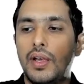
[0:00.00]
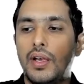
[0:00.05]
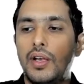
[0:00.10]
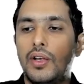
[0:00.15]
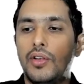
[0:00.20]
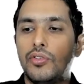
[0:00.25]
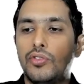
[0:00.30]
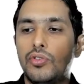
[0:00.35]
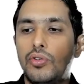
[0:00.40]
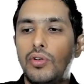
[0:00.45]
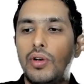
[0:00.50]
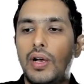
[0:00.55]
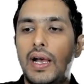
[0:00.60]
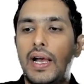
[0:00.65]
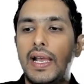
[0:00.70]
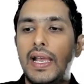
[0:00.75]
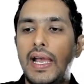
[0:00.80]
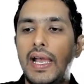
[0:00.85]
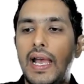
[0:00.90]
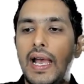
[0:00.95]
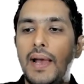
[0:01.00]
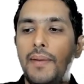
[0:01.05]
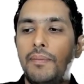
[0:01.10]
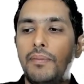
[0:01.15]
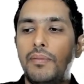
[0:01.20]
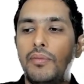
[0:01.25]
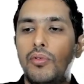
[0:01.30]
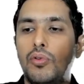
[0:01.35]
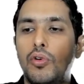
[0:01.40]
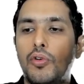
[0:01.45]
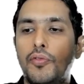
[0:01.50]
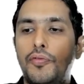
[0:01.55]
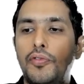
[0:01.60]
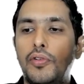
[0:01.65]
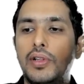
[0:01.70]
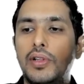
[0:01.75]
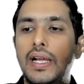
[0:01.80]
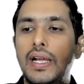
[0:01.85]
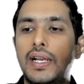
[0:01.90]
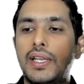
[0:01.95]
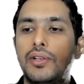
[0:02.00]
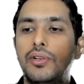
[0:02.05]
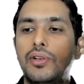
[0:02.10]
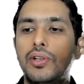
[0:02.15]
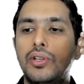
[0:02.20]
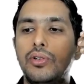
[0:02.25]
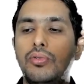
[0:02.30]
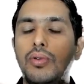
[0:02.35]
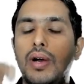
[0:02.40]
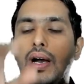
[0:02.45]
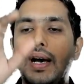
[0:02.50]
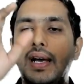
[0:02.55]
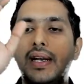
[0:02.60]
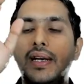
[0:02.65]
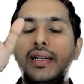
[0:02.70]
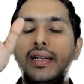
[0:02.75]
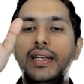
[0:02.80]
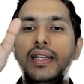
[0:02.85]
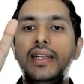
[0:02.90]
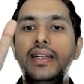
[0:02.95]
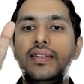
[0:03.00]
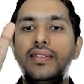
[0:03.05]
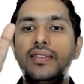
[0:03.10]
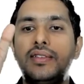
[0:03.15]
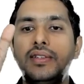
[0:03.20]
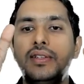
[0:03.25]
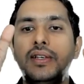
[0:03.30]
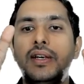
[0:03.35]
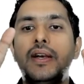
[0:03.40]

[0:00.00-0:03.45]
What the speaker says: So I am hopeful that you are at least